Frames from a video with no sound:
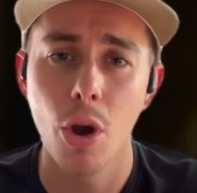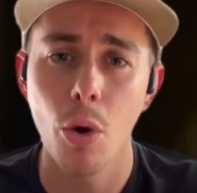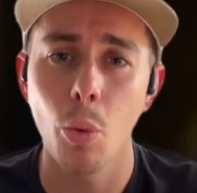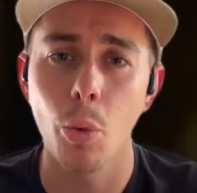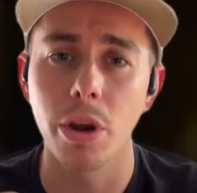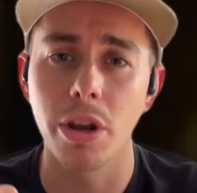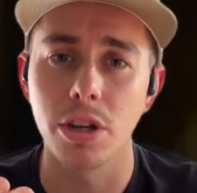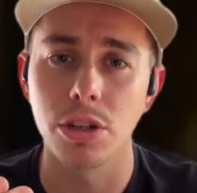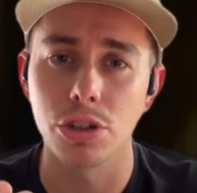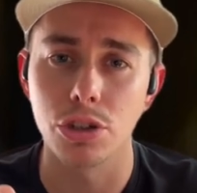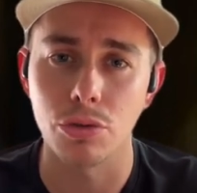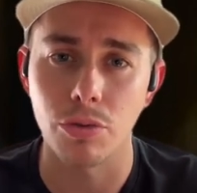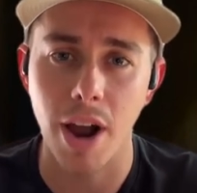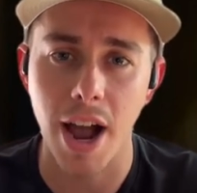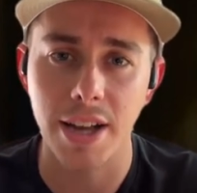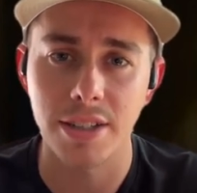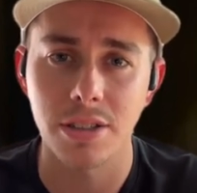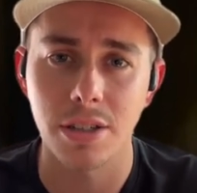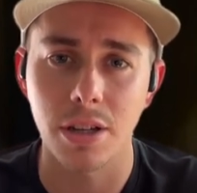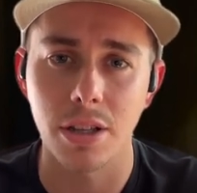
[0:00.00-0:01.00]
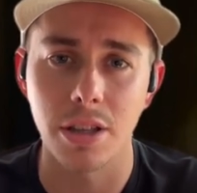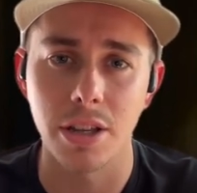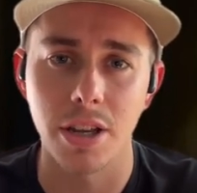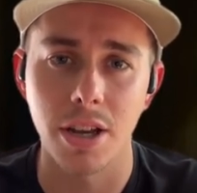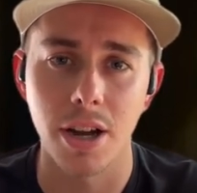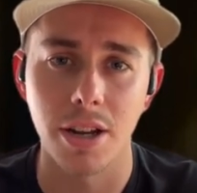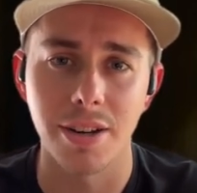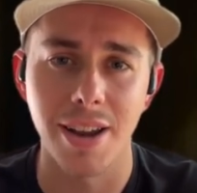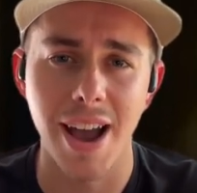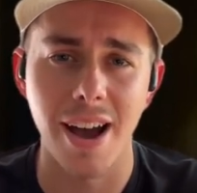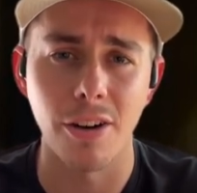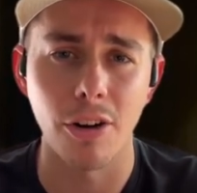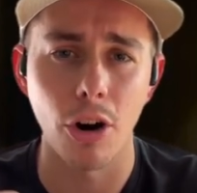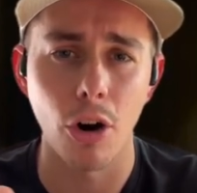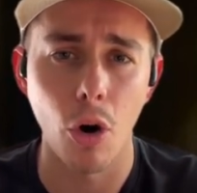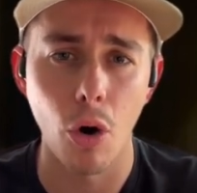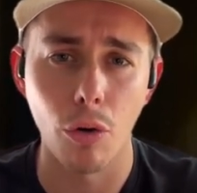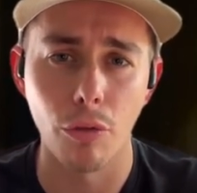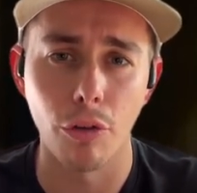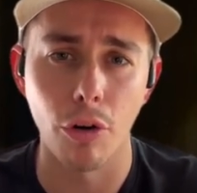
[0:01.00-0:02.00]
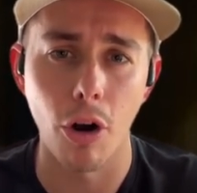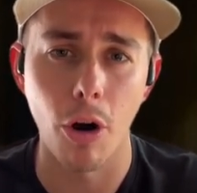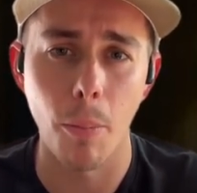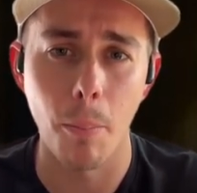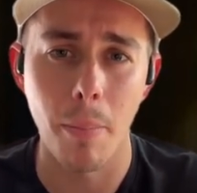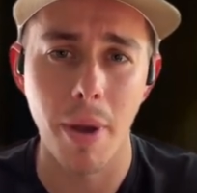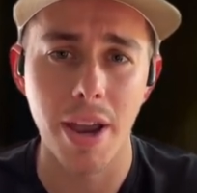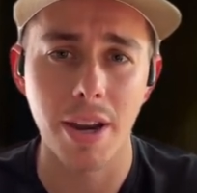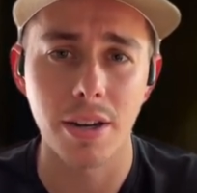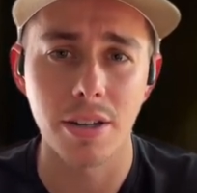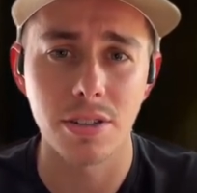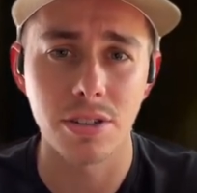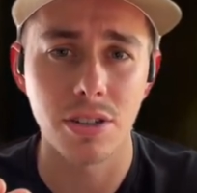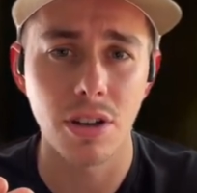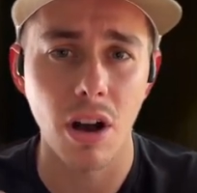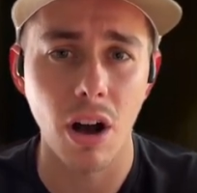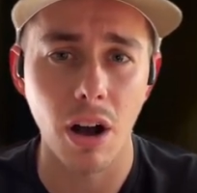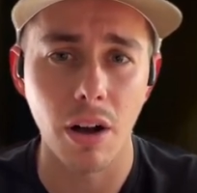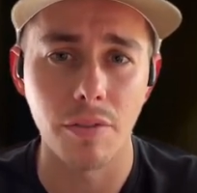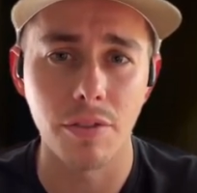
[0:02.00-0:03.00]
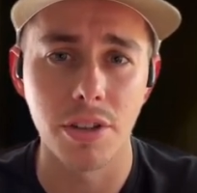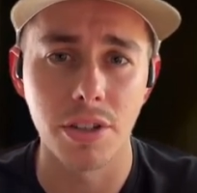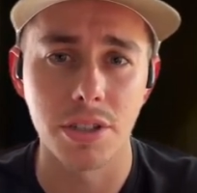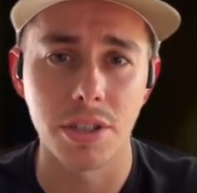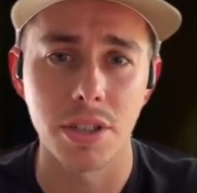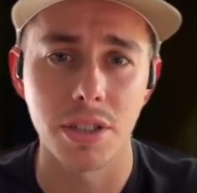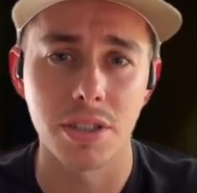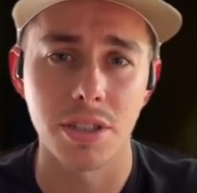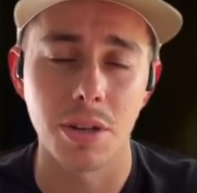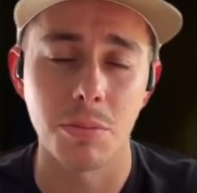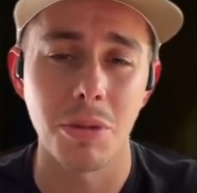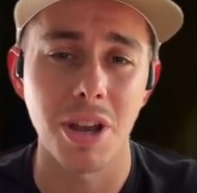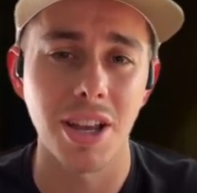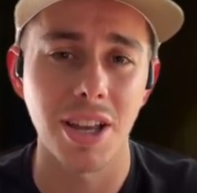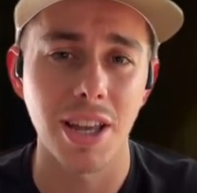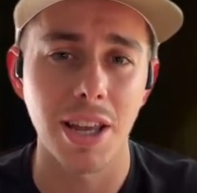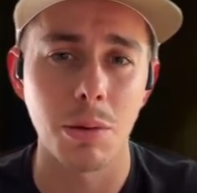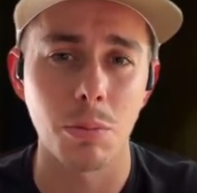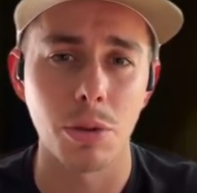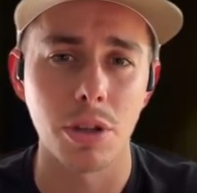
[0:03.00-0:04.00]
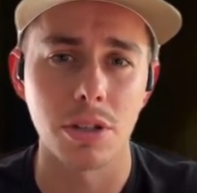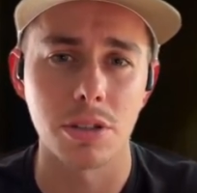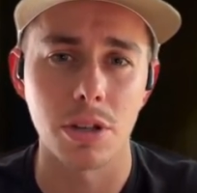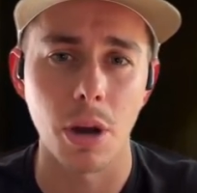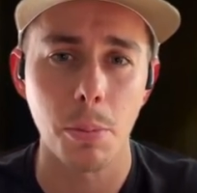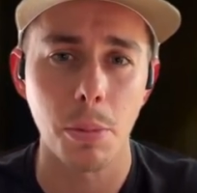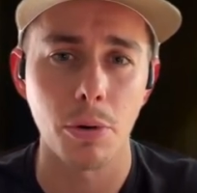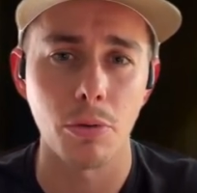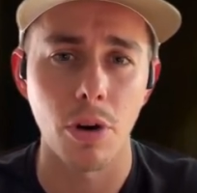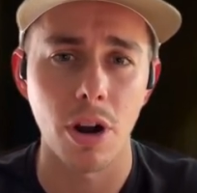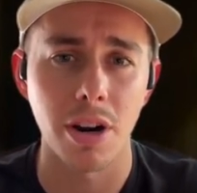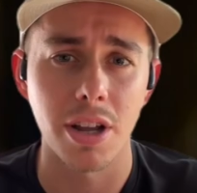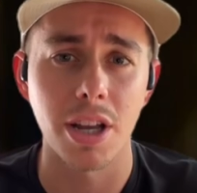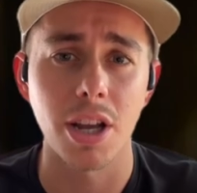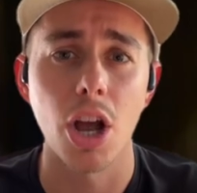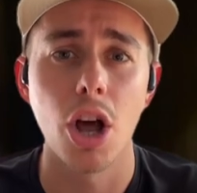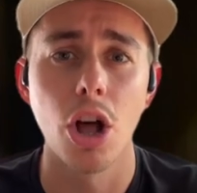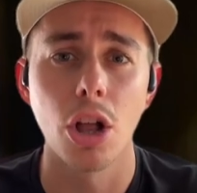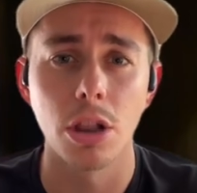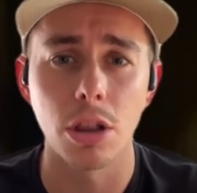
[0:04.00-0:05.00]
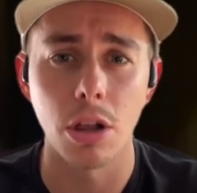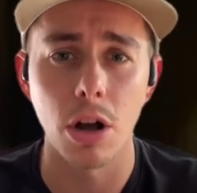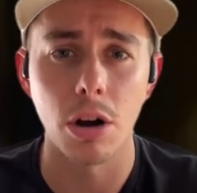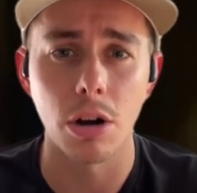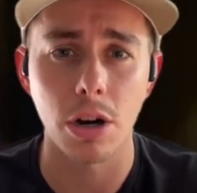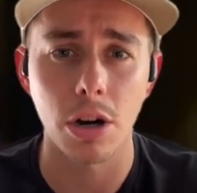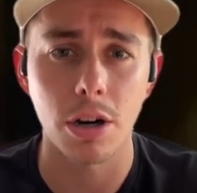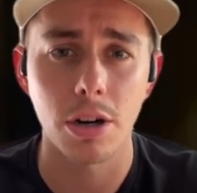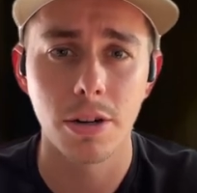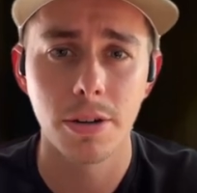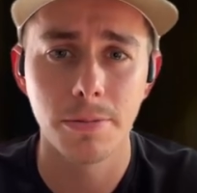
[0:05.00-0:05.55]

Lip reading: We can drastically cut down our overall maintenance of the system and keep things up and running longer.